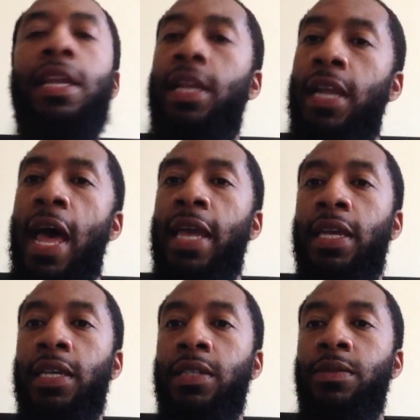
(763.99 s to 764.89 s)

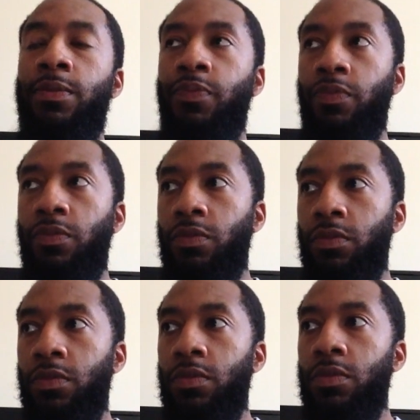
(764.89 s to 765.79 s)
lion
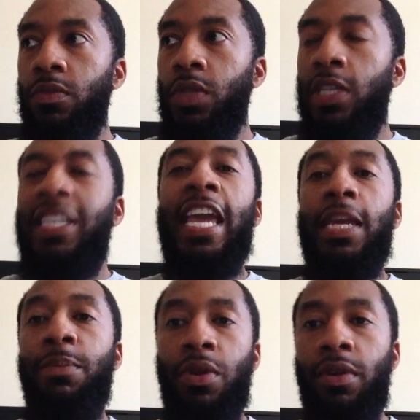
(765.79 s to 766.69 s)

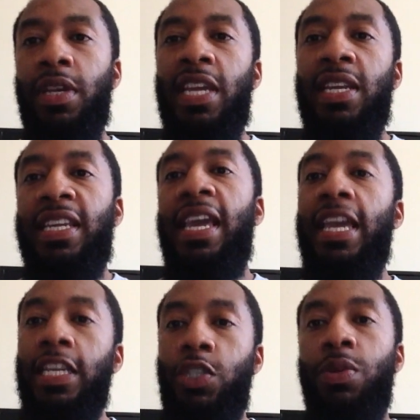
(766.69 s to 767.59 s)
tamer in the
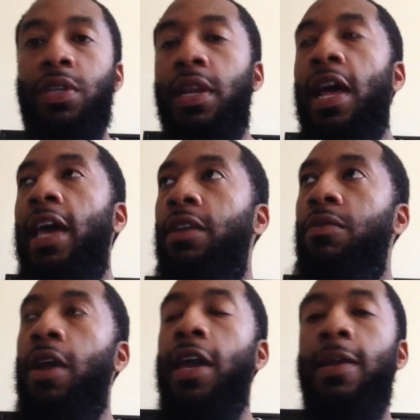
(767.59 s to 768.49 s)
cage with the
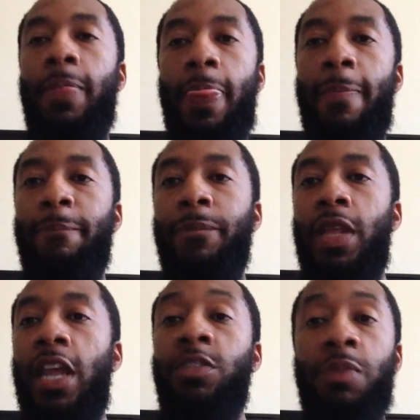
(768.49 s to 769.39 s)
lion, right?
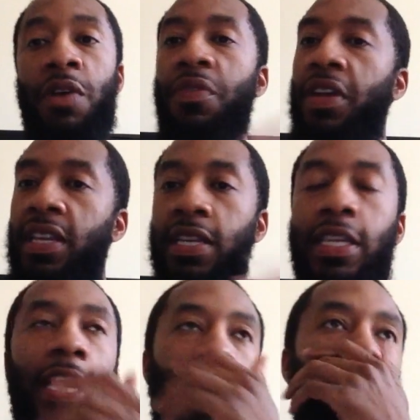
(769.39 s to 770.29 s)
And this motherfucker in the
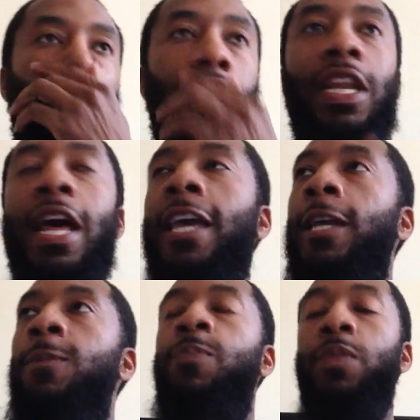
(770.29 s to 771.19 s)
cage with the
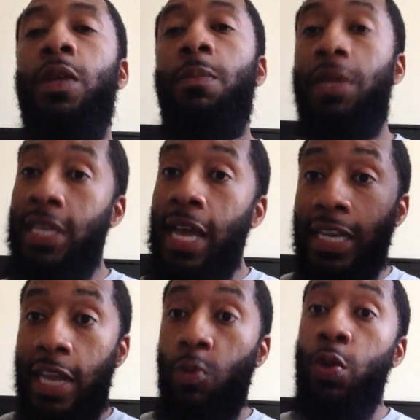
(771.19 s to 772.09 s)
lion, but he got
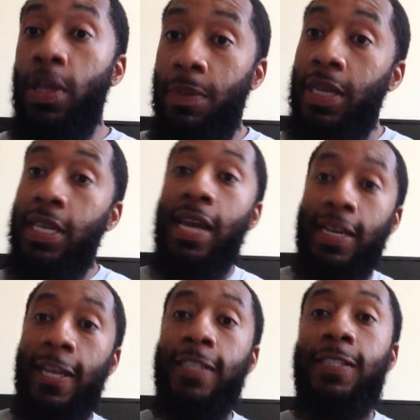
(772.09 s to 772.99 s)
that whip and he
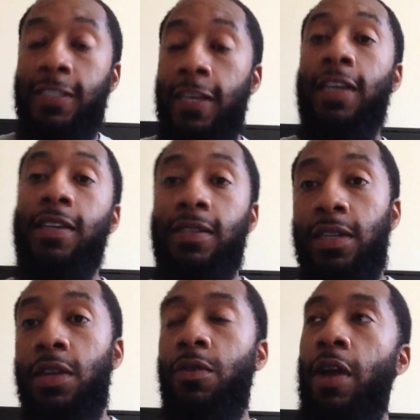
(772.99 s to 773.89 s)
got that stick,
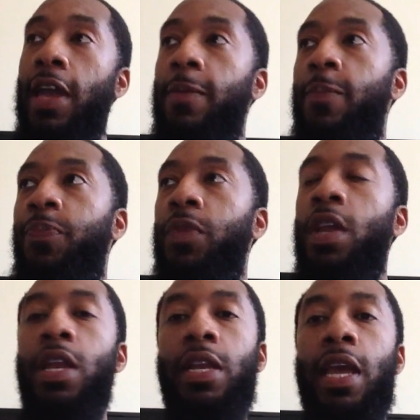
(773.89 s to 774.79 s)
right?
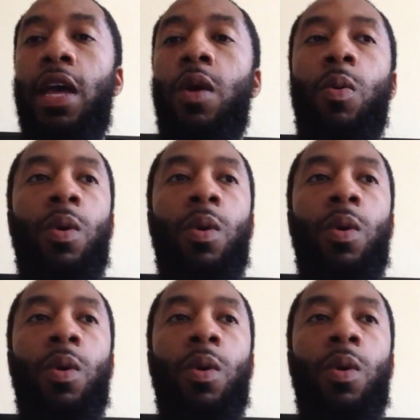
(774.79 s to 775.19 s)
Now,